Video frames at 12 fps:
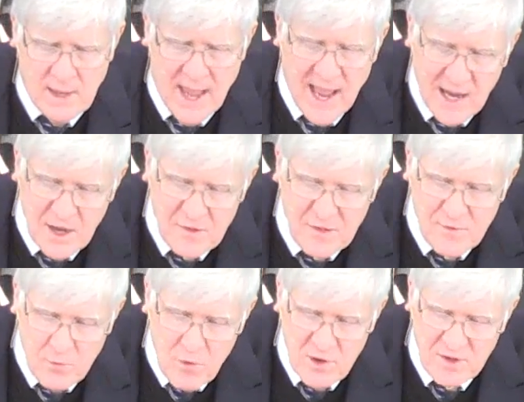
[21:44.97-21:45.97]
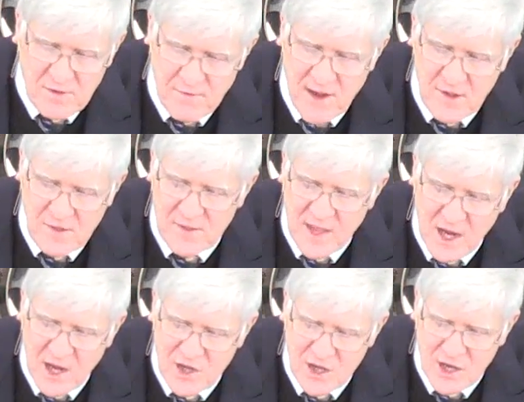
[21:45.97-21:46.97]
Aggie stroked his face and then
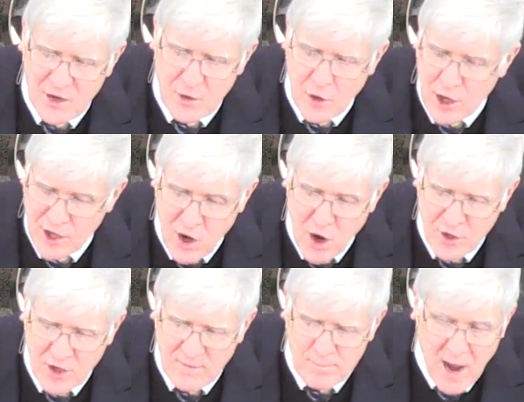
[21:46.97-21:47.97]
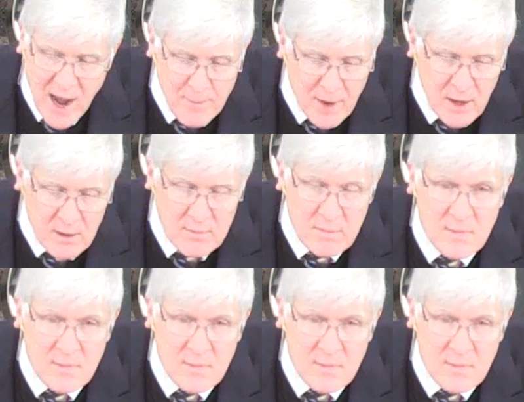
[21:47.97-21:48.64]
continued undaunted. "Papa,